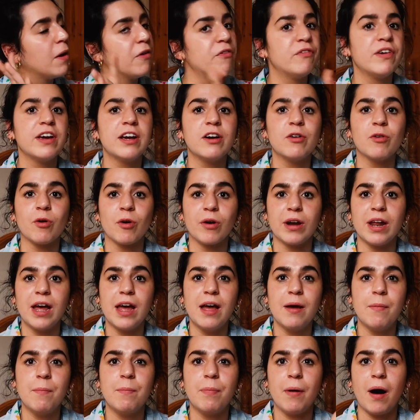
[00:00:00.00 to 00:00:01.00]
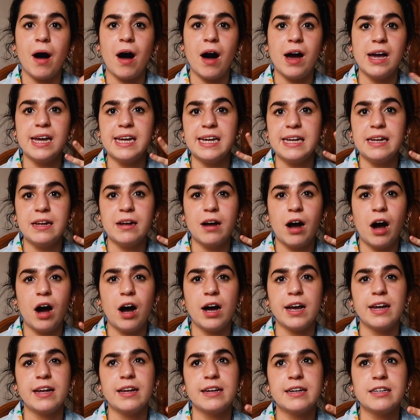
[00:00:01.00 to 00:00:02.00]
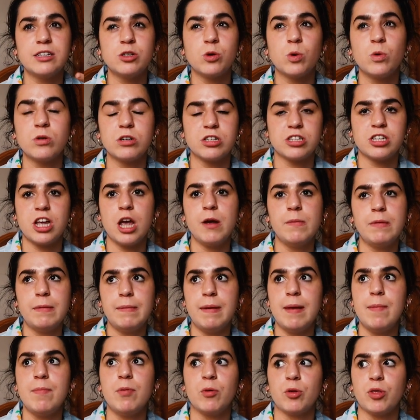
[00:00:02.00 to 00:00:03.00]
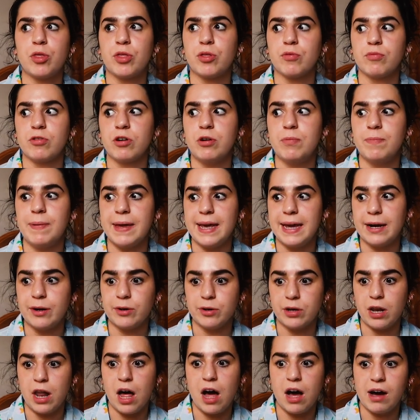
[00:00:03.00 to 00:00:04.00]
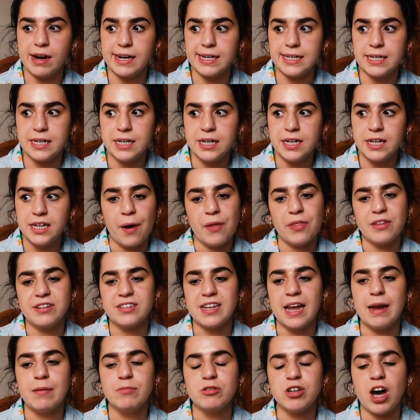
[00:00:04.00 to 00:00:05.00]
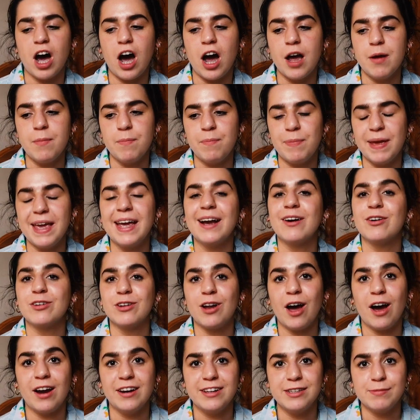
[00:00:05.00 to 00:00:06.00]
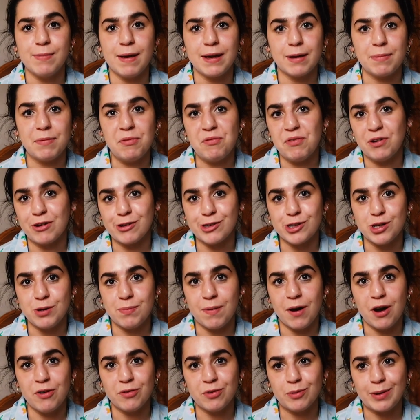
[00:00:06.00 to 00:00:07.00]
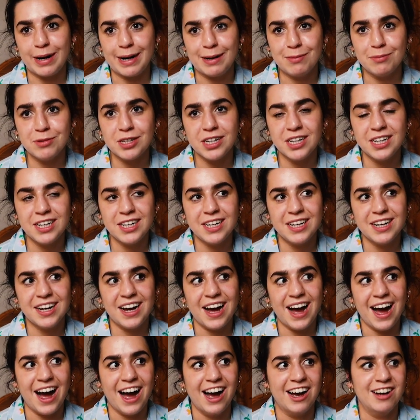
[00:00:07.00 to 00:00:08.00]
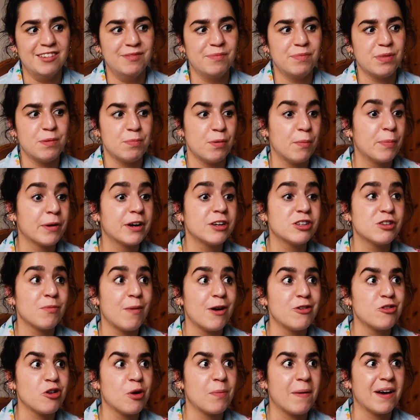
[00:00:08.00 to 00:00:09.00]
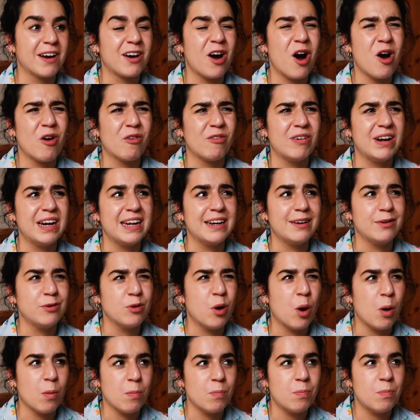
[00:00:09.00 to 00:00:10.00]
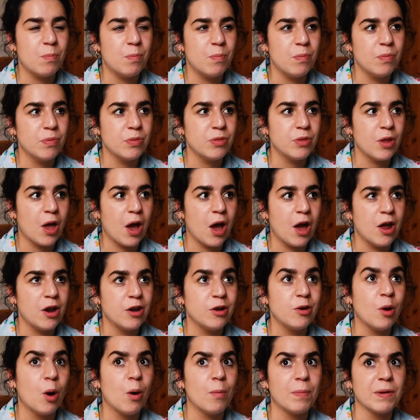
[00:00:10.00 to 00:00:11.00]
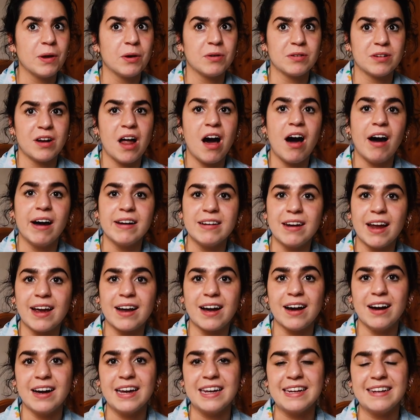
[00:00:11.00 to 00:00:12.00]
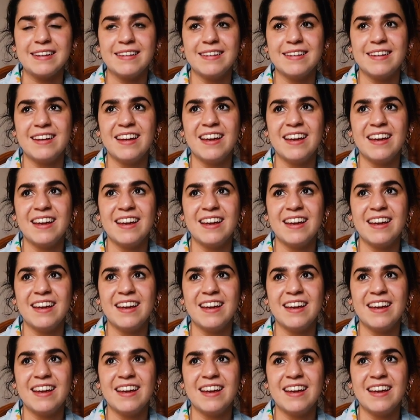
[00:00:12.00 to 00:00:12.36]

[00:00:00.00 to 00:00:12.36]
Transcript: my finger on it, but I talk to so many people through being online, but at the same time being online is making me feel super overwhelmed. But because of my job, I can't really not be online. Like I